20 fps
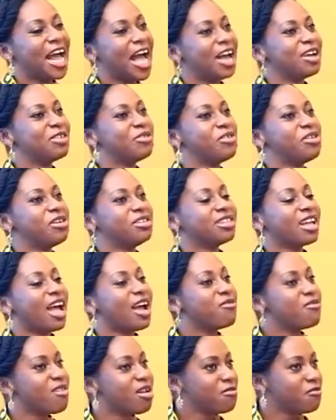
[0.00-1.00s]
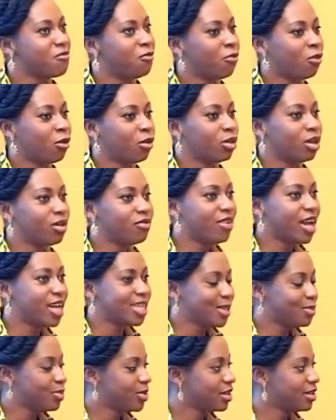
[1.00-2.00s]
I was I ran for the
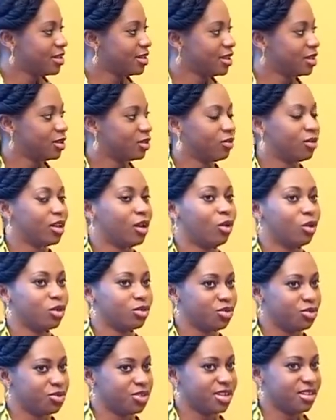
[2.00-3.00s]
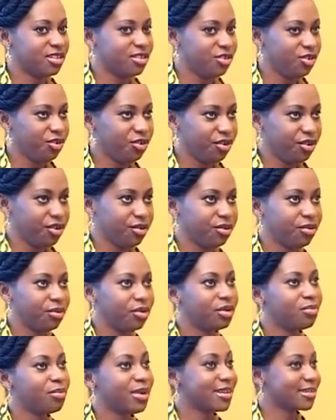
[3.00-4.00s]
vice president of the Law Students Union,
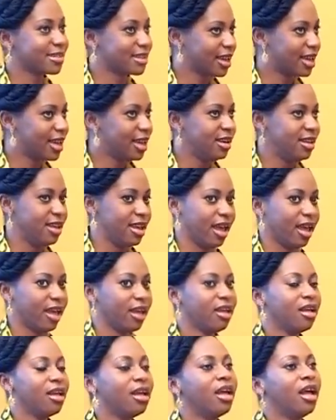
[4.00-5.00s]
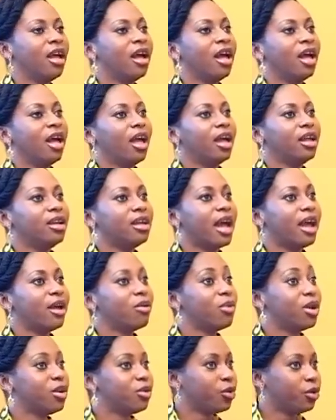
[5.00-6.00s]
my second year and I
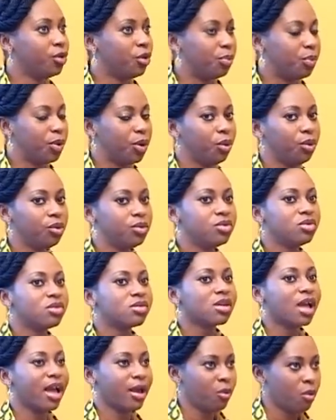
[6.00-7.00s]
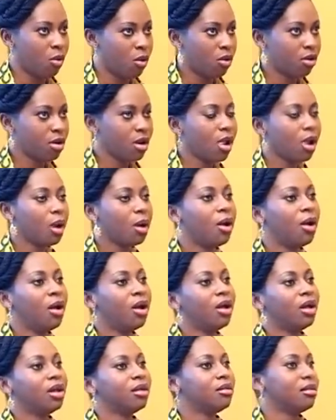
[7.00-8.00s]
went unopposed. I won,
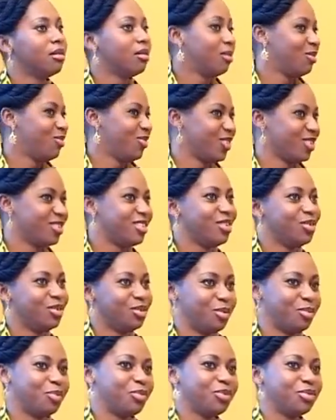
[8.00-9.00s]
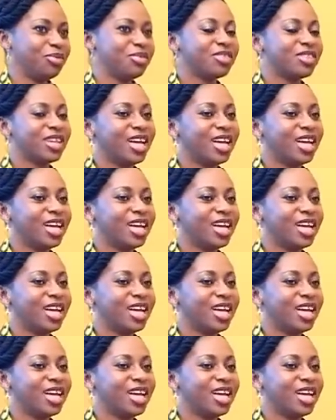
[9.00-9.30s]
obviously unopposed.